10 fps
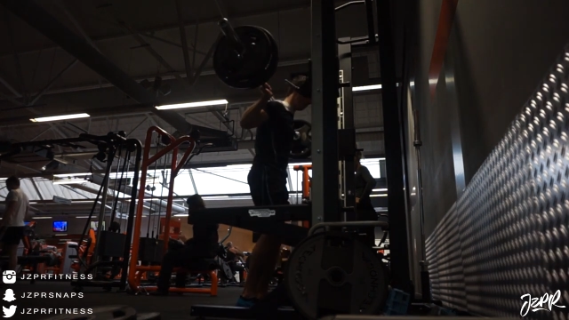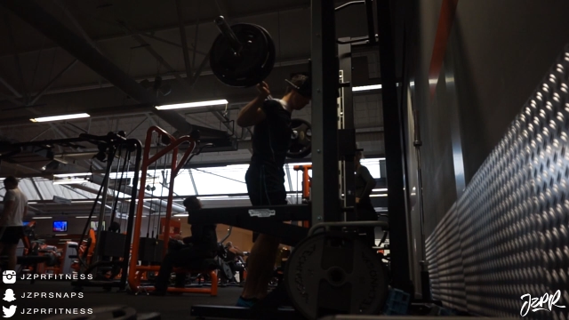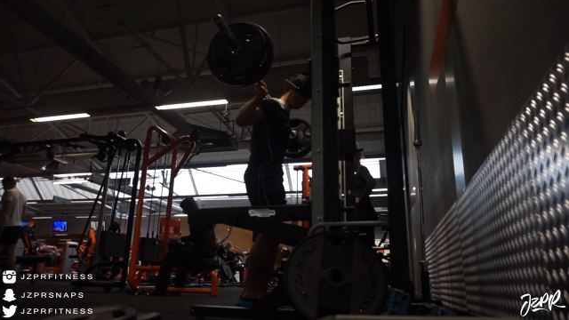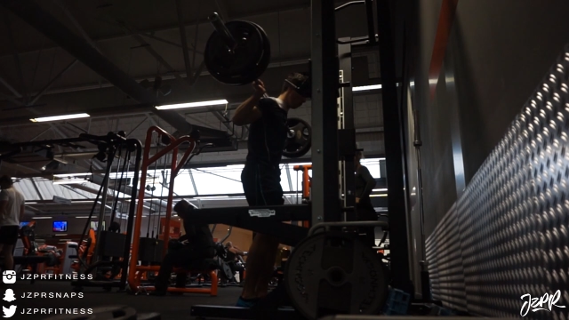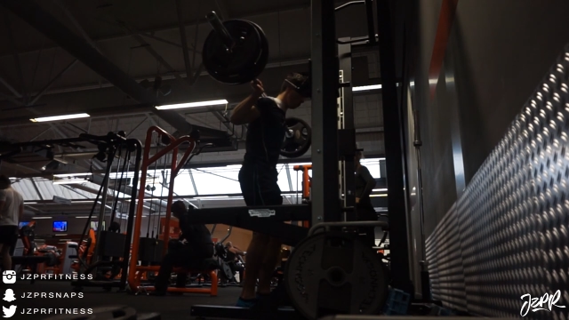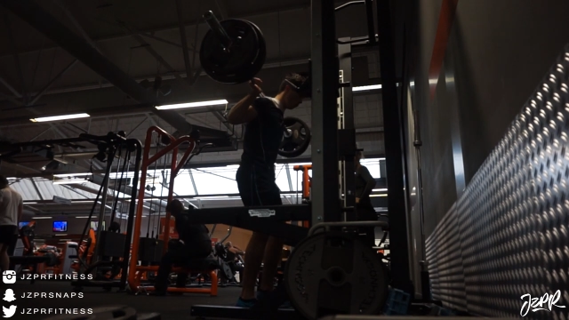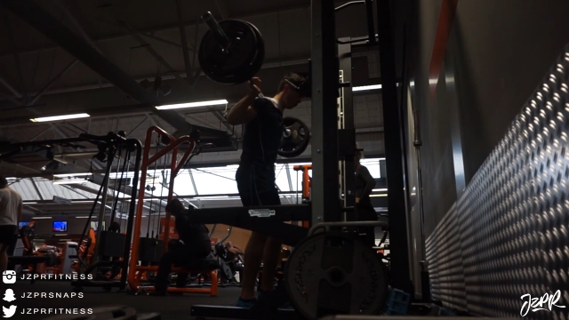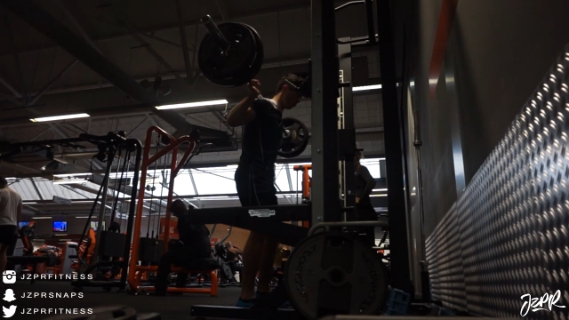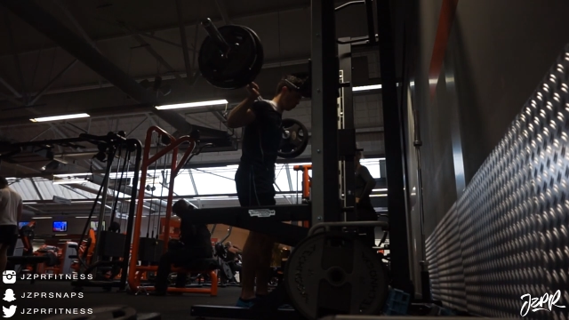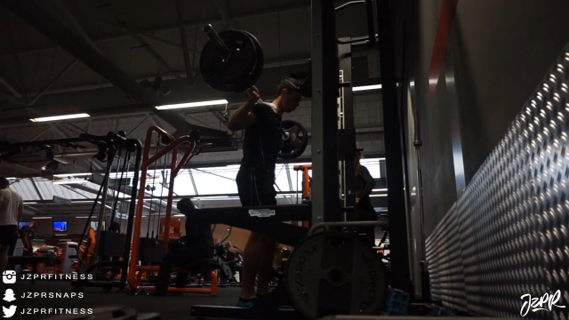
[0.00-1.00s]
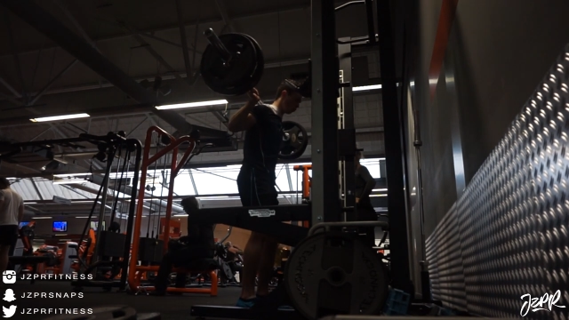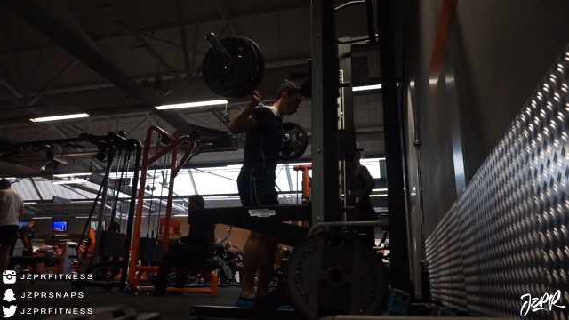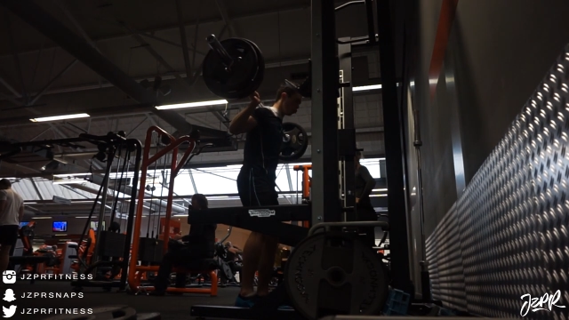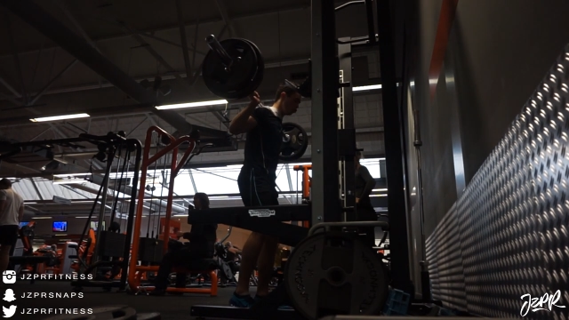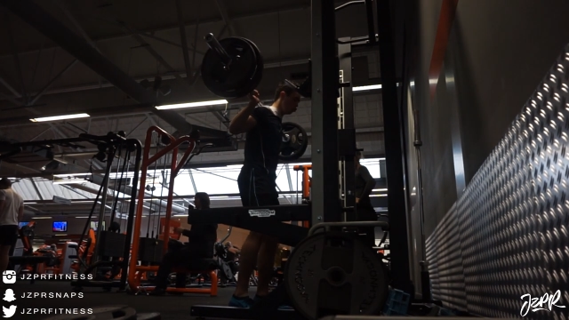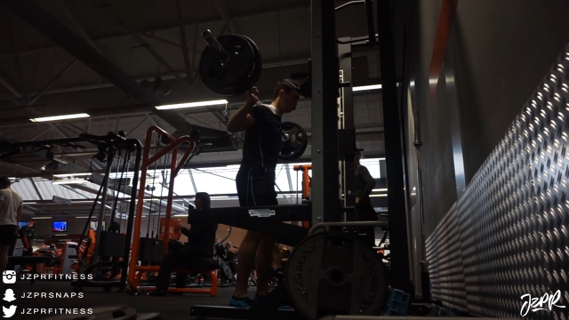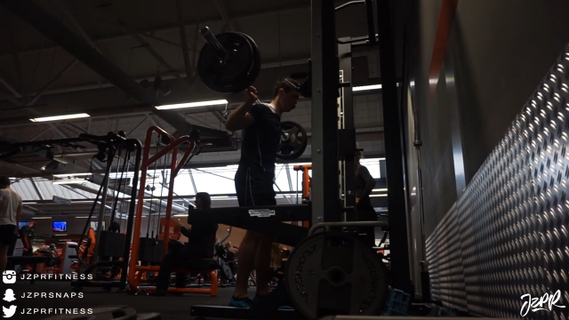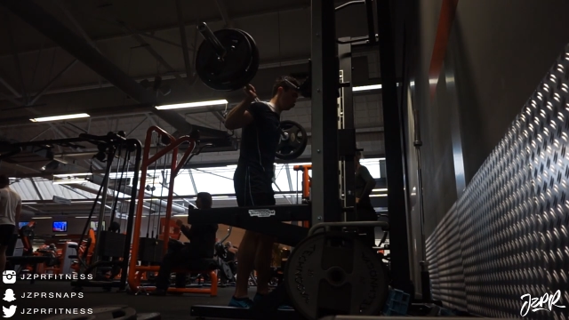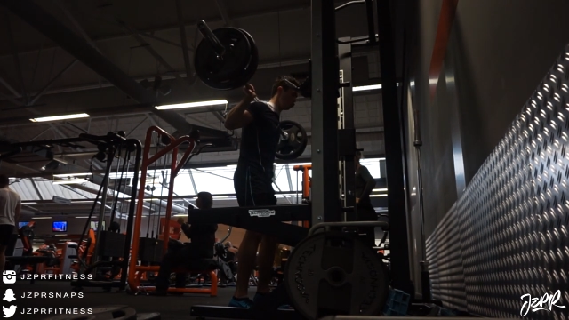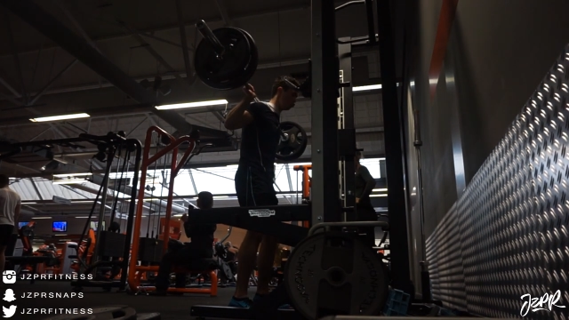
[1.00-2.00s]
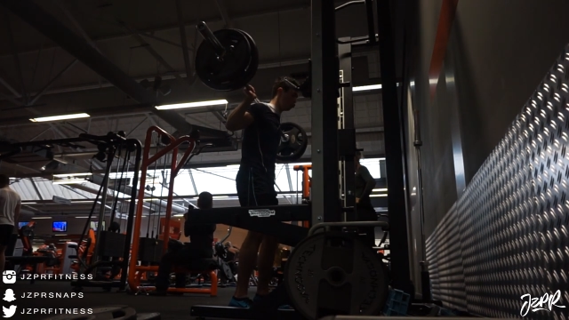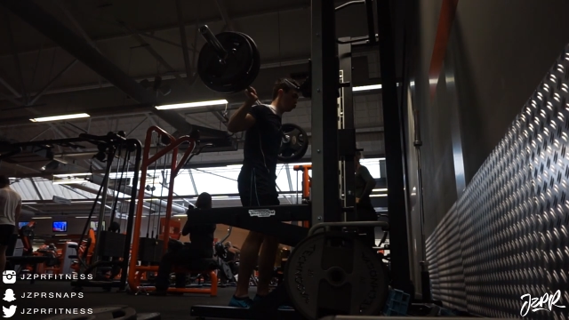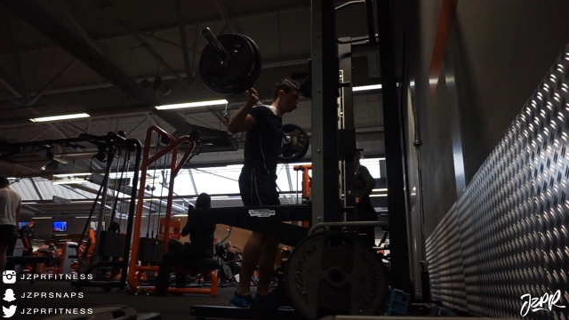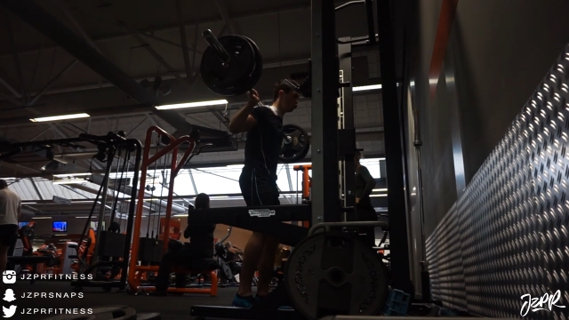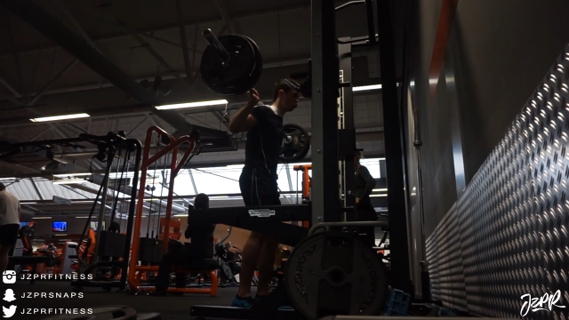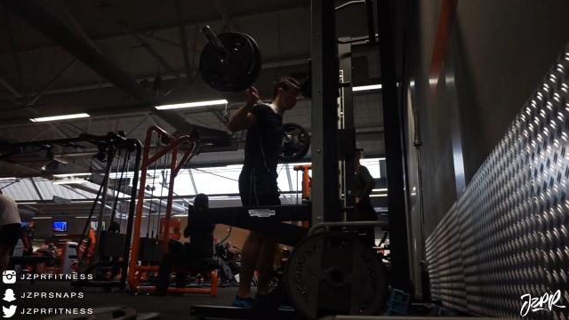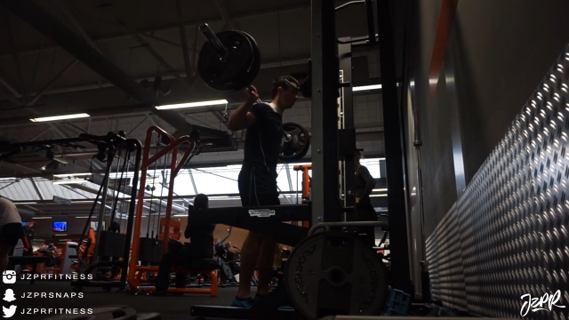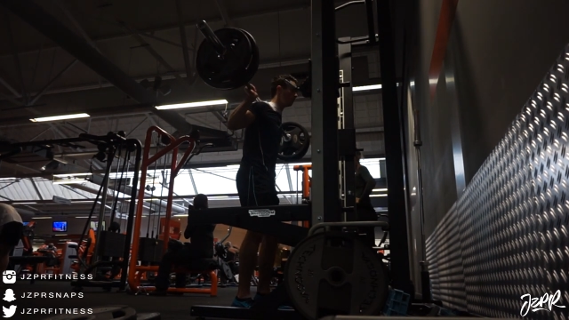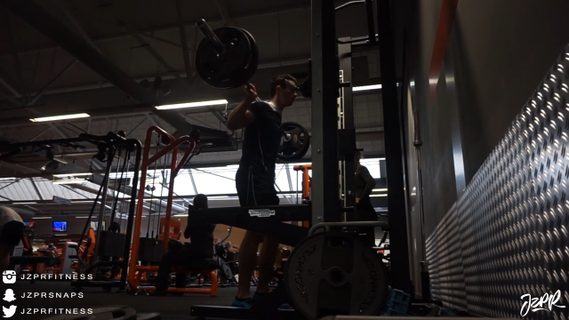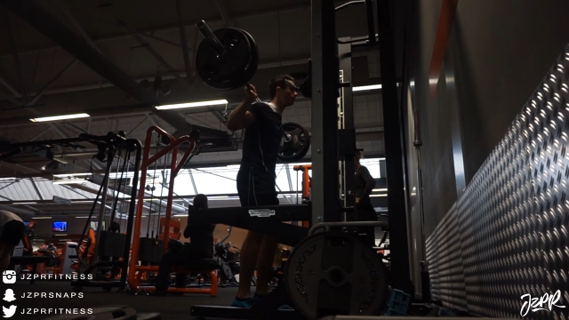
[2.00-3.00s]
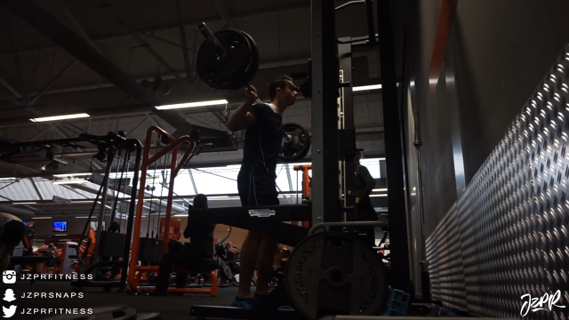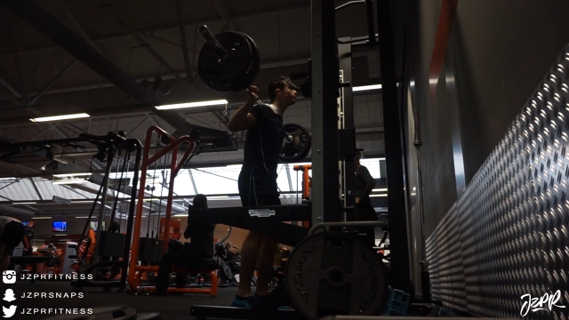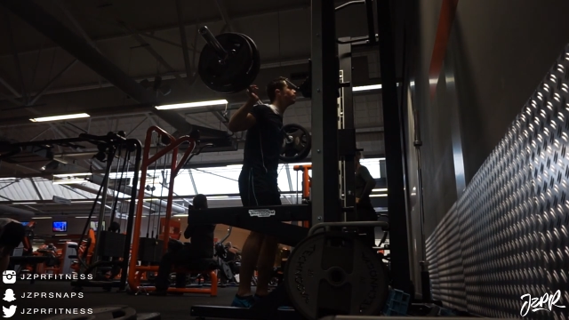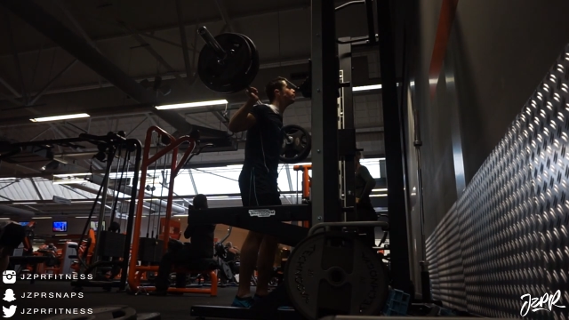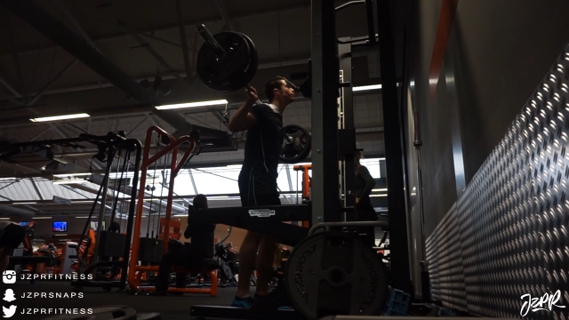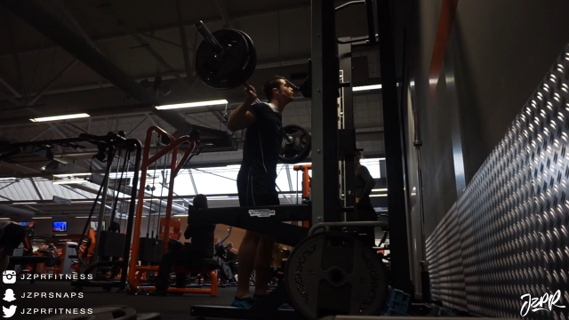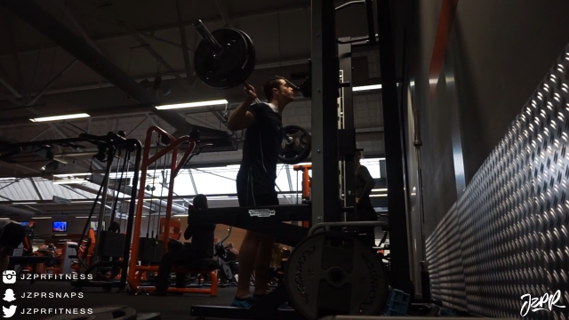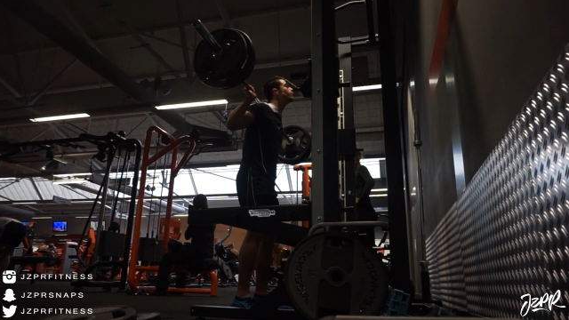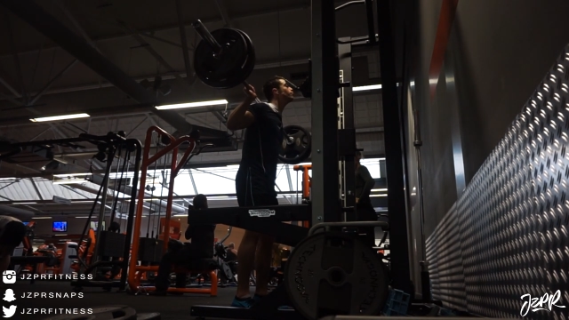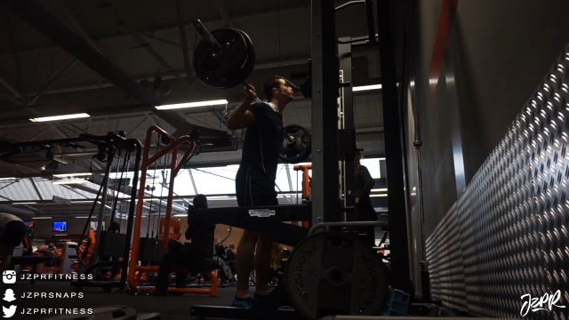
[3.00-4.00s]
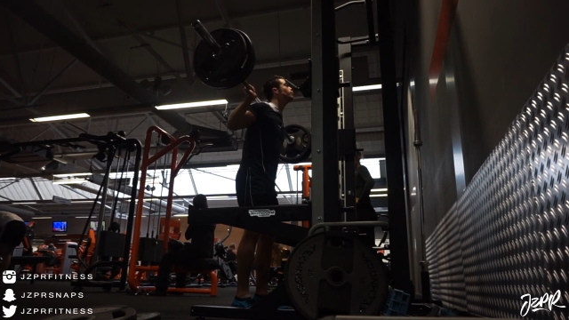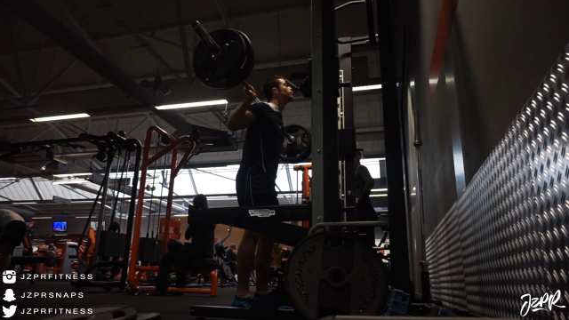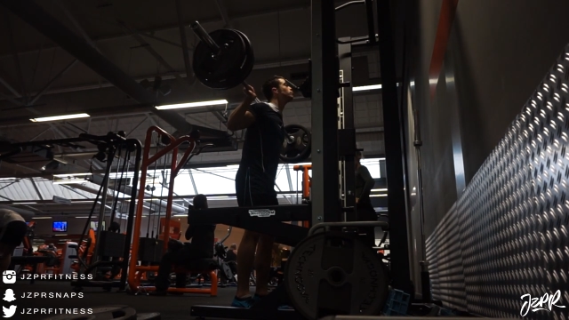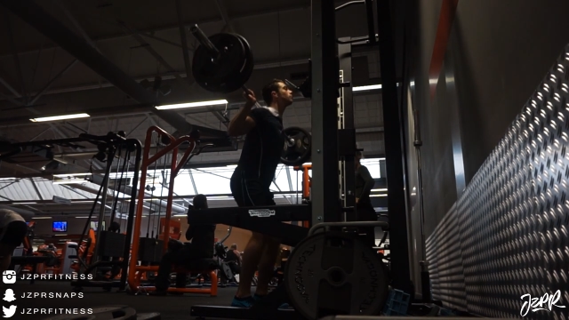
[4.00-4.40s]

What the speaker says: (no speaker visible)